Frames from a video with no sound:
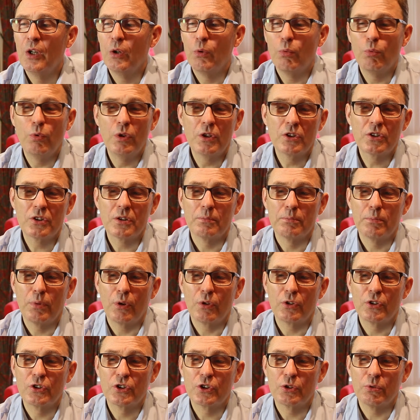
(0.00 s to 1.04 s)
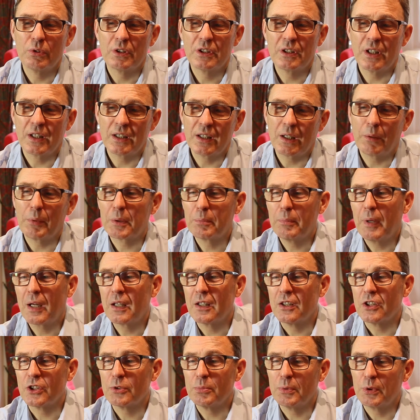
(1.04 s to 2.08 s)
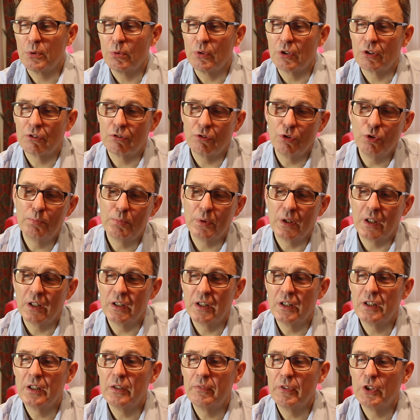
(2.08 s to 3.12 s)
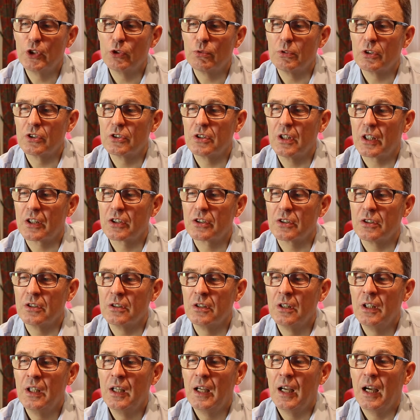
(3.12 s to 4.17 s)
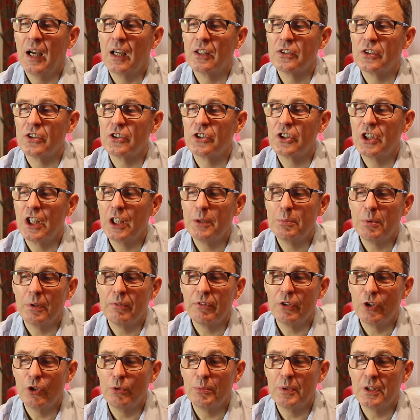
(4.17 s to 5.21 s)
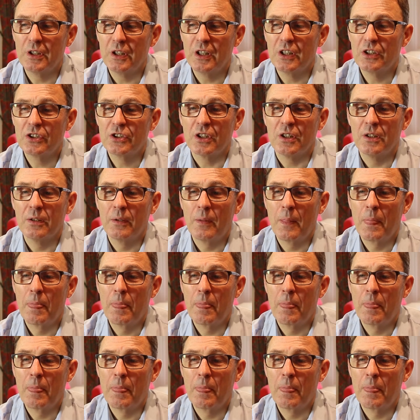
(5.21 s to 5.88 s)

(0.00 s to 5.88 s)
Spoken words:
Wilson points to a dynamic balance between group and individual selection as a shape of human nature.